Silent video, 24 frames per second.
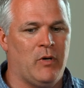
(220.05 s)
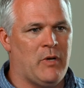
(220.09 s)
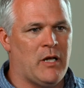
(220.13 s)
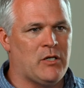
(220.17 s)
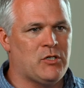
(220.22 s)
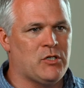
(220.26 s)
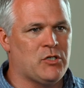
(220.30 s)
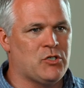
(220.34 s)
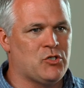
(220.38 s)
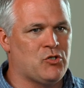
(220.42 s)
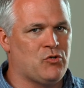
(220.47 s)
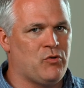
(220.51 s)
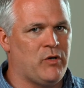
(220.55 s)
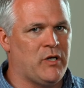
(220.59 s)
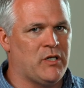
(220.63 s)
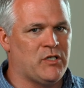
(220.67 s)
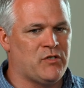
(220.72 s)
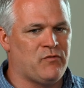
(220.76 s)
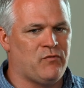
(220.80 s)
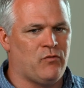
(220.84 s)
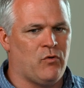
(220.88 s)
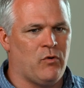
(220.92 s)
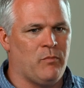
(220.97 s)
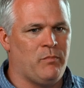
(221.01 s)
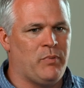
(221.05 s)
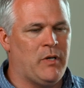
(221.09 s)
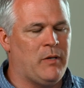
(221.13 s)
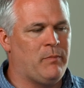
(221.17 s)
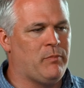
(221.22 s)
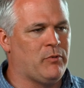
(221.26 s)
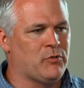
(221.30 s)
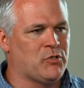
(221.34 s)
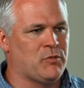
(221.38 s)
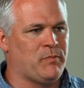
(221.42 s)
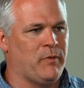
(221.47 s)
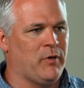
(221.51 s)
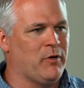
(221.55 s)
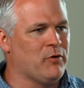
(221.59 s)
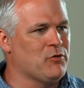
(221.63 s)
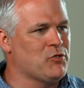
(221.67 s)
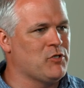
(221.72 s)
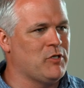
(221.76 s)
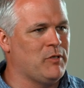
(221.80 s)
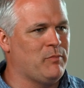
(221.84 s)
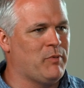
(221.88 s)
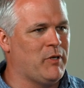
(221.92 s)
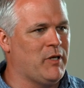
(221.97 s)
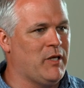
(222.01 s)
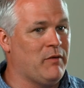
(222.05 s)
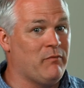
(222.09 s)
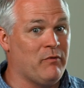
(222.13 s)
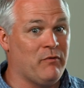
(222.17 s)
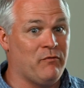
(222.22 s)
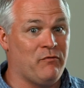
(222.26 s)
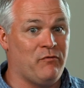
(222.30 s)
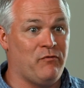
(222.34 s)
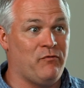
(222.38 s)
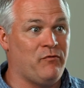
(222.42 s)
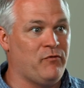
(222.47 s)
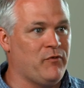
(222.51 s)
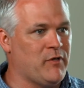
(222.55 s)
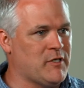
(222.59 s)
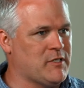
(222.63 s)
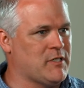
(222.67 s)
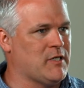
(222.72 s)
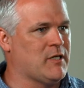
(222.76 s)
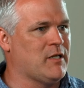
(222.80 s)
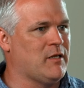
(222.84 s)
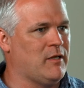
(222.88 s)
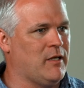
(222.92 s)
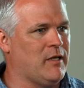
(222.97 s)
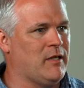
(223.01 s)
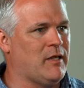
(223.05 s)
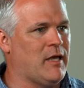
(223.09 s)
not just transform people spiritually, but even physically,